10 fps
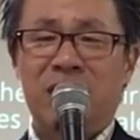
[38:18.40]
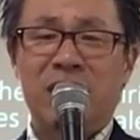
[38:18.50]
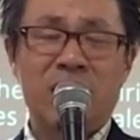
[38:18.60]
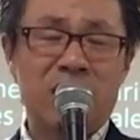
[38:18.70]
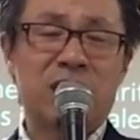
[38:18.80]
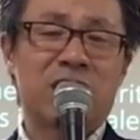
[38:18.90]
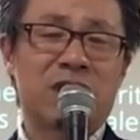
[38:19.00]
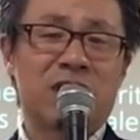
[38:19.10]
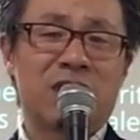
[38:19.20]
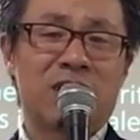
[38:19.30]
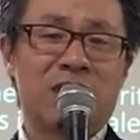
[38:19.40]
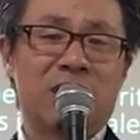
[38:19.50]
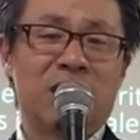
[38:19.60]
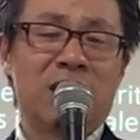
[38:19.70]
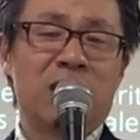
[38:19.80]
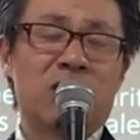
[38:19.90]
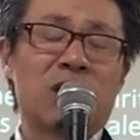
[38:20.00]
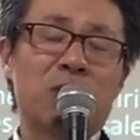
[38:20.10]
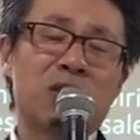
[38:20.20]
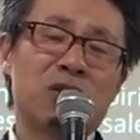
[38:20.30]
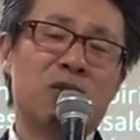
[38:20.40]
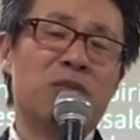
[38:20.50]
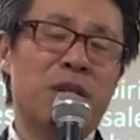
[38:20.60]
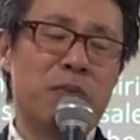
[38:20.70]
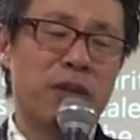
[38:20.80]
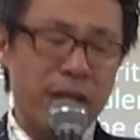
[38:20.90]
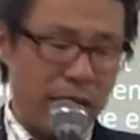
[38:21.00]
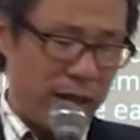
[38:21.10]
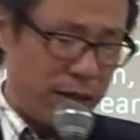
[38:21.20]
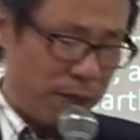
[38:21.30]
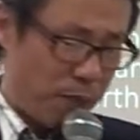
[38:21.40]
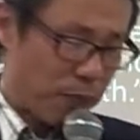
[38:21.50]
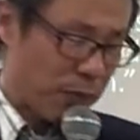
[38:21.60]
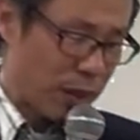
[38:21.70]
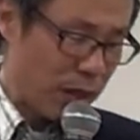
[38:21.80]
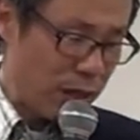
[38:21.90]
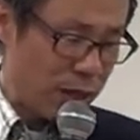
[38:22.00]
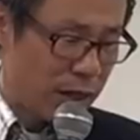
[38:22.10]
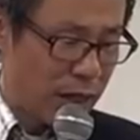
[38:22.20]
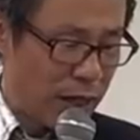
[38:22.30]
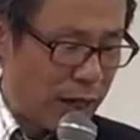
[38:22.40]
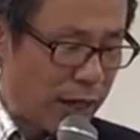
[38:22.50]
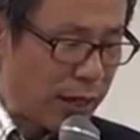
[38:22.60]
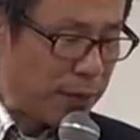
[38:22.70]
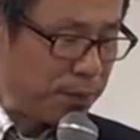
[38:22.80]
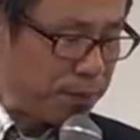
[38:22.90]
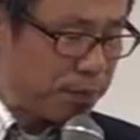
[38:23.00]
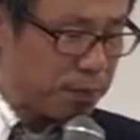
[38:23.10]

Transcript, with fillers: Yes. So I want you to remember that. Um,